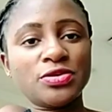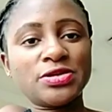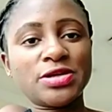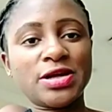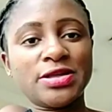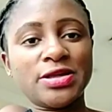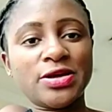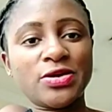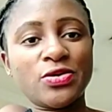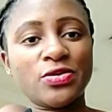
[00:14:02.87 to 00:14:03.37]

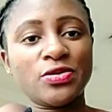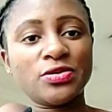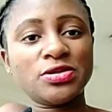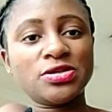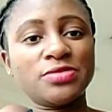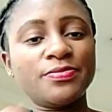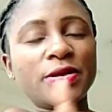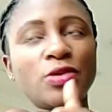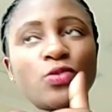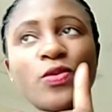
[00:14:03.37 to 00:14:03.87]
and the cons.
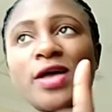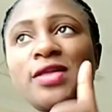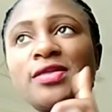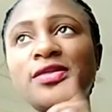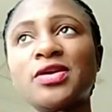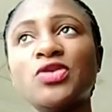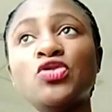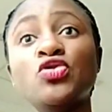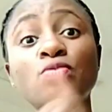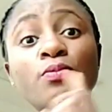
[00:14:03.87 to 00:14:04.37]
But one
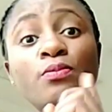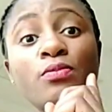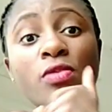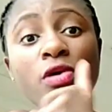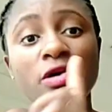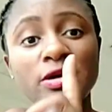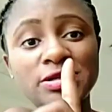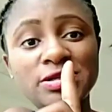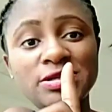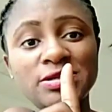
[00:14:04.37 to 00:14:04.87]
thing you
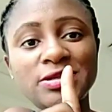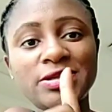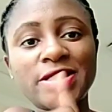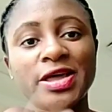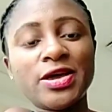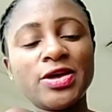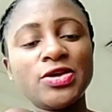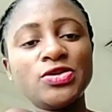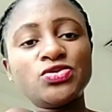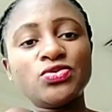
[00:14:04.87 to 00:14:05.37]
must take
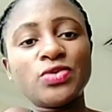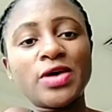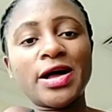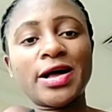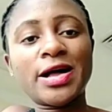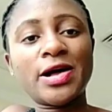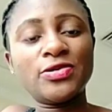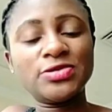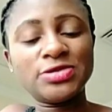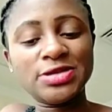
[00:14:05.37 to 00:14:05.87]
into
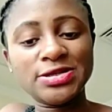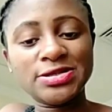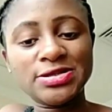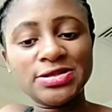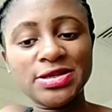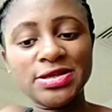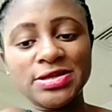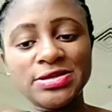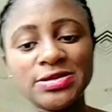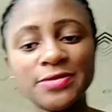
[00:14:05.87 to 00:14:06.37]
account is
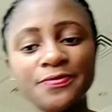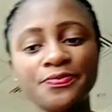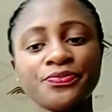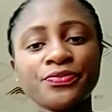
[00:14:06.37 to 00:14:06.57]
this.